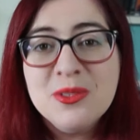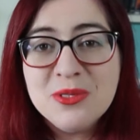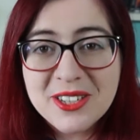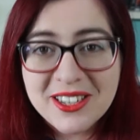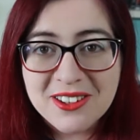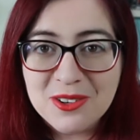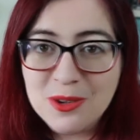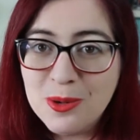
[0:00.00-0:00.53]

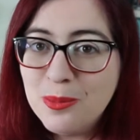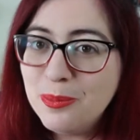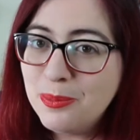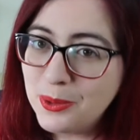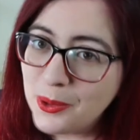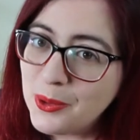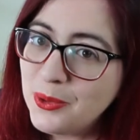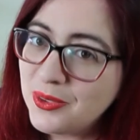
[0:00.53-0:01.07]
real,
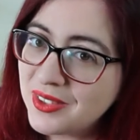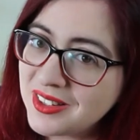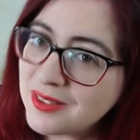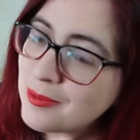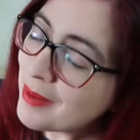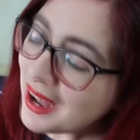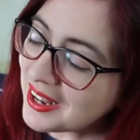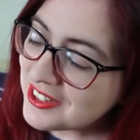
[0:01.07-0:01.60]
booze is
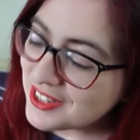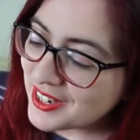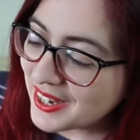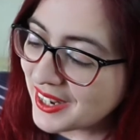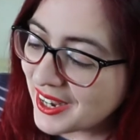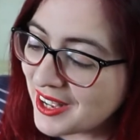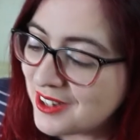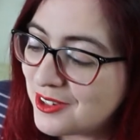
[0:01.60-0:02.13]

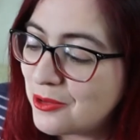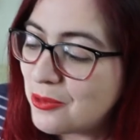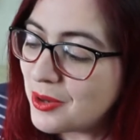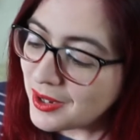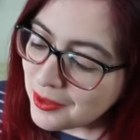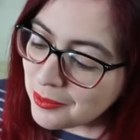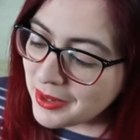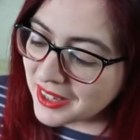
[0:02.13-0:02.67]
magic, and a
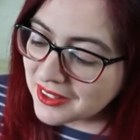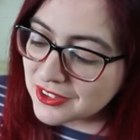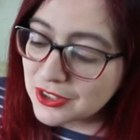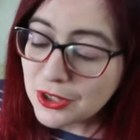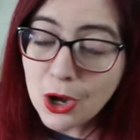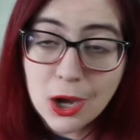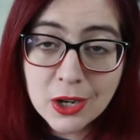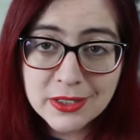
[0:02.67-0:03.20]
well-mixed
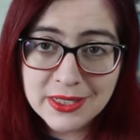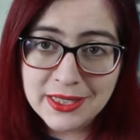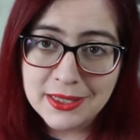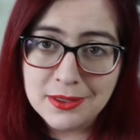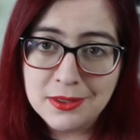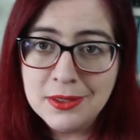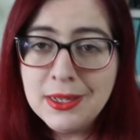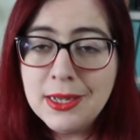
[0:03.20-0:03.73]

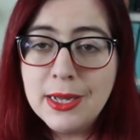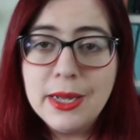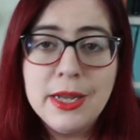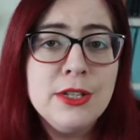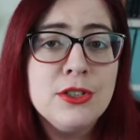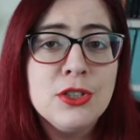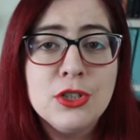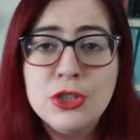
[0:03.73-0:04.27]
cocktail
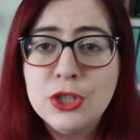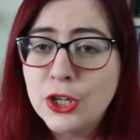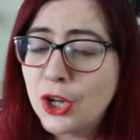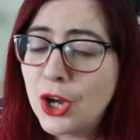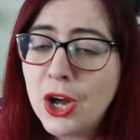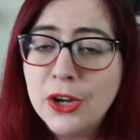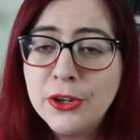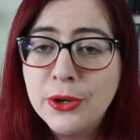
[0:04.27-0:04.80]
is
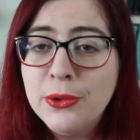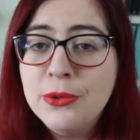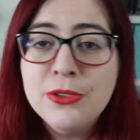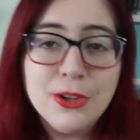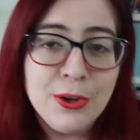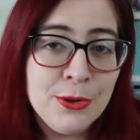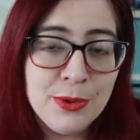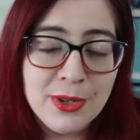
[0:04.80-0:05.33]
Chicago's
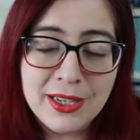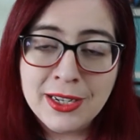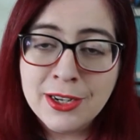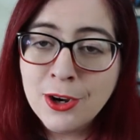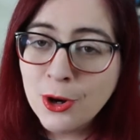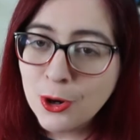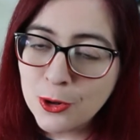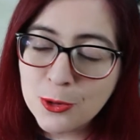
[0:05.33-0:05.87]
only
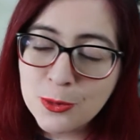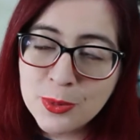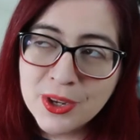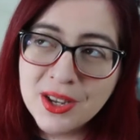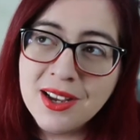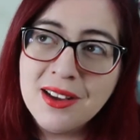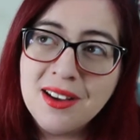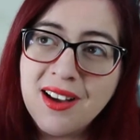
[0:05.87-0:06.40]
hope.
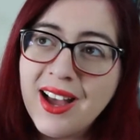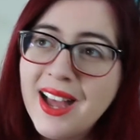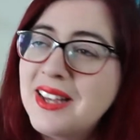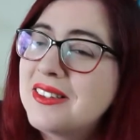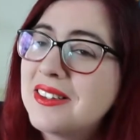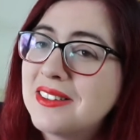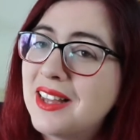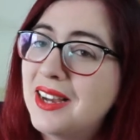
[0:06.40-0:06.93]

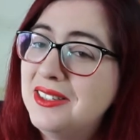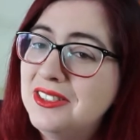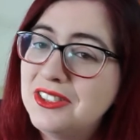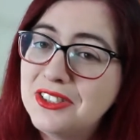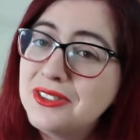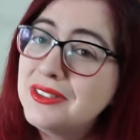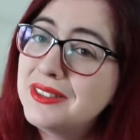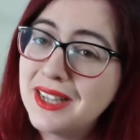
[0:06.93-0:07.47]
And that
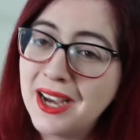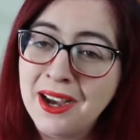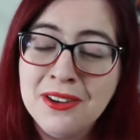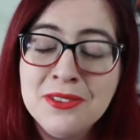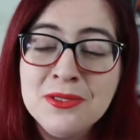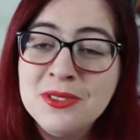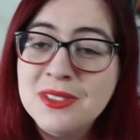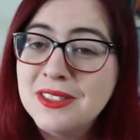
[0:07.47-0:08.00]
just
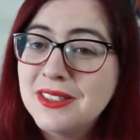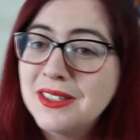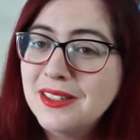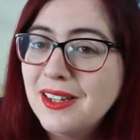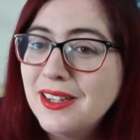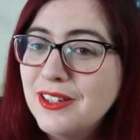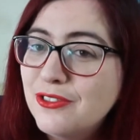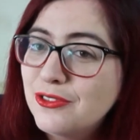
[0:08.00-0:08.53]
sounds
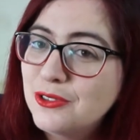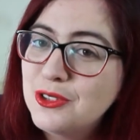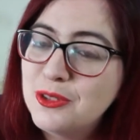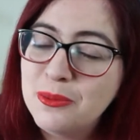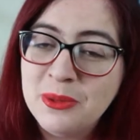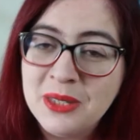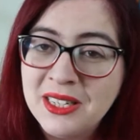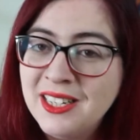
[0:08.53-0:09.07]
delightful
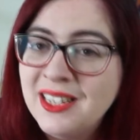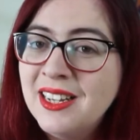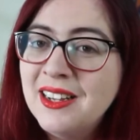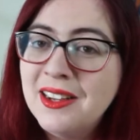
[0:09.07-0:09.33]
to me.